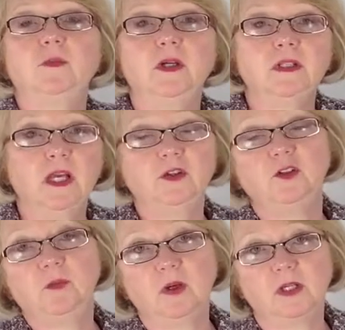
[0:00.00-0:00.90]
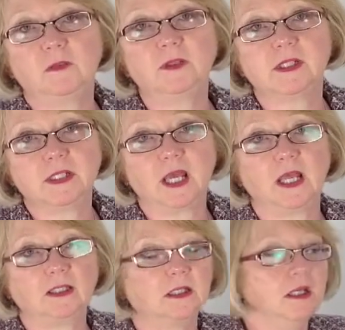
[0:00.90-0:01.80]
about how you mark up the
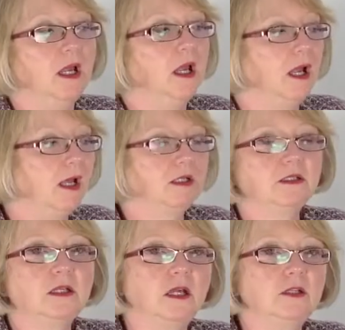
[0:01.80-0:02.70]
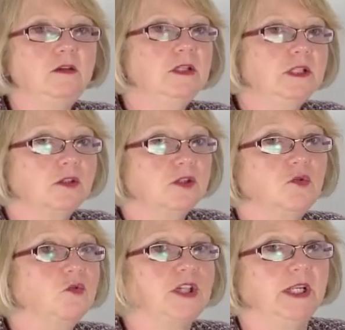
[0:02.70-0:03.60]
stand. And I know this looks
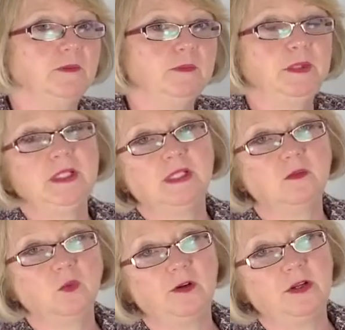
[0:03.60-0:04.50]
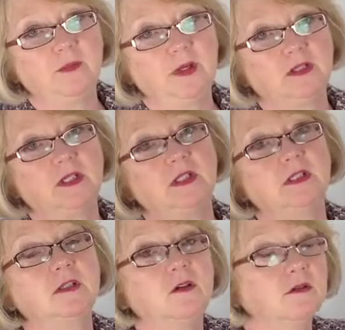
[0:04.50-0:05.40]
daunting, but please don't worry about it.
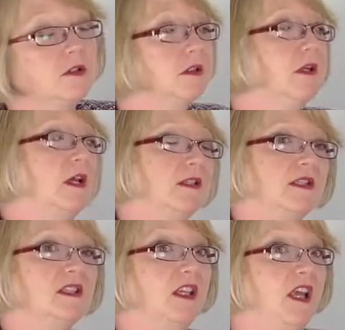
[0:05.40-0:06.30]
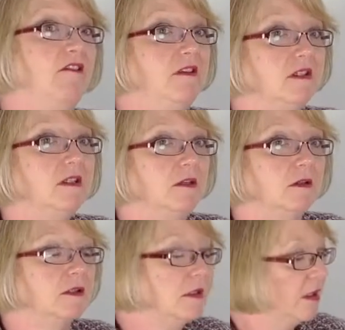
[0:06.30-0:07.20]
It's not as scary as it
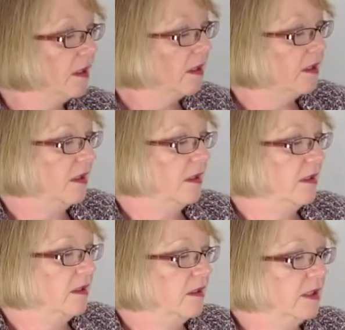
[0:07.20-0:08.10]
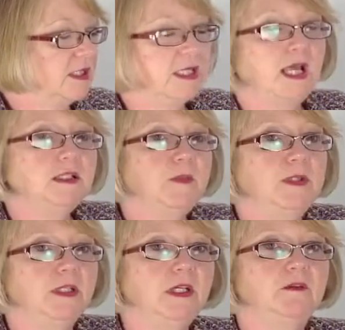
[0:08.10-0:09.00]
looks. The stand's
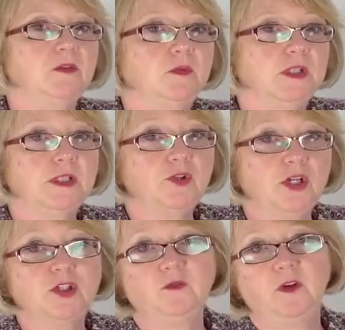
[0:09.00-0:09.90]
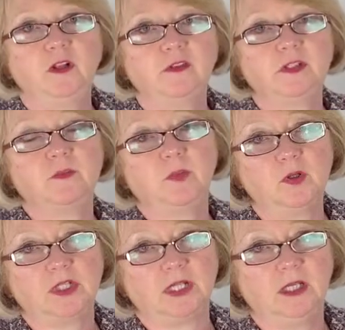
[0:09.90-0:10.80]
been covered with a stretch velvet
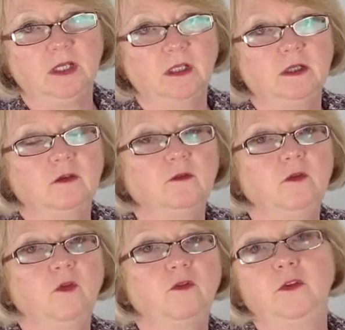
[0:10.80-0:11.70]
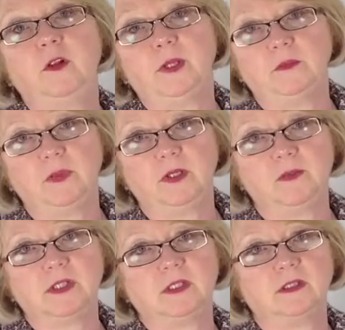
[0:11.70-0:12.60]
body for filming
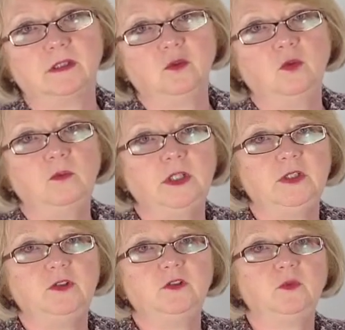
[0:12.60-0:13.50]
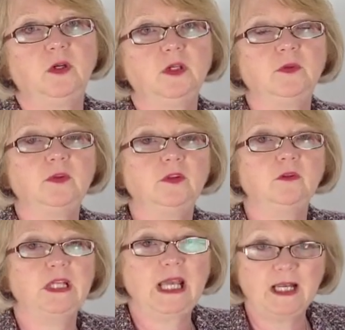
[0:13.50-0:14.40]
purposes. Normally you'd work with
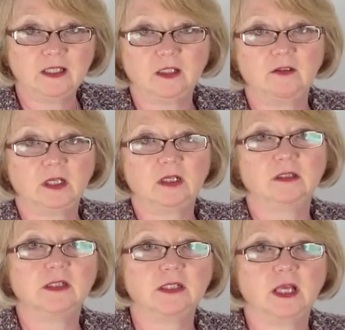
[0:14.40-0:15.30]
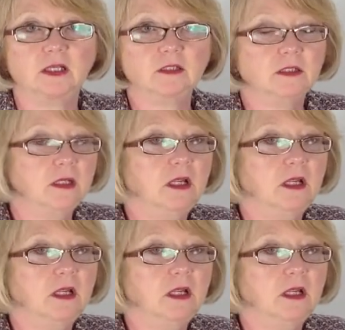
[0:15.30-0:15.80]
your calico coloured stand